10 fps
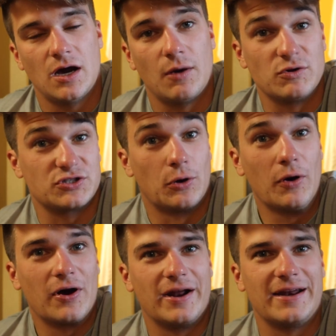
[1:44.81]
I wasn't
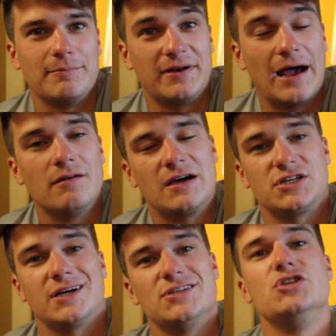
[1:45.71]
going on any, but now I've
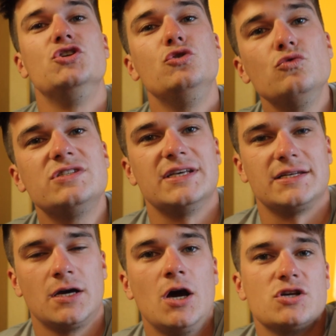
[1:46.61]
actually got to use it.
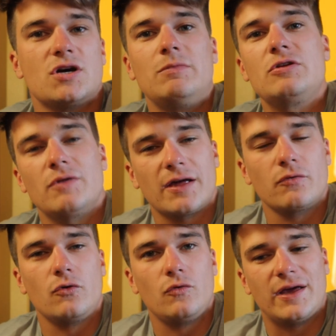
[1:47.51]
So I'm gonna do like a
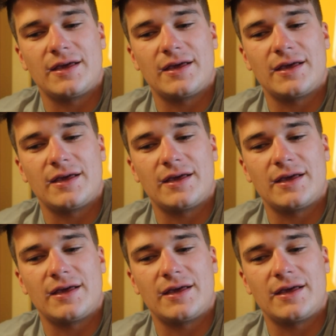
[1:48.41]
little